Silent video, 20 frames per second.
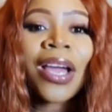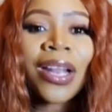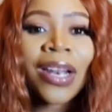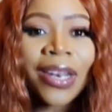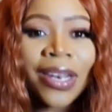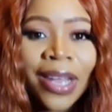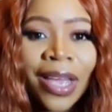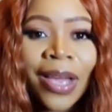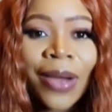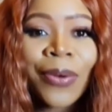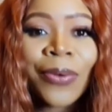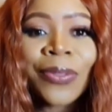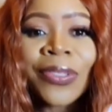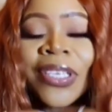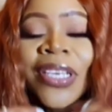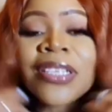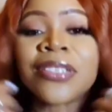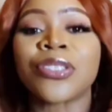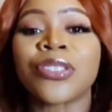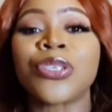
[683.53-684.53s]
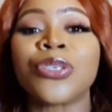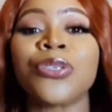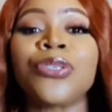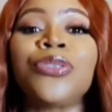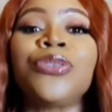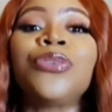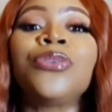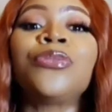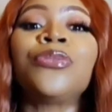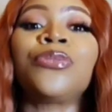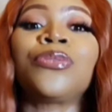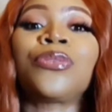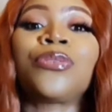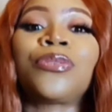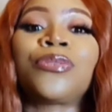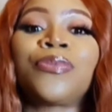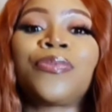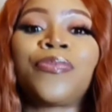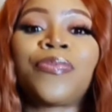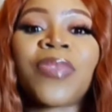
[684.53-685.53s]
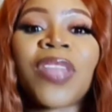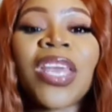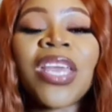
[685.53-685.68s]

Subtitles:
And now there's good news.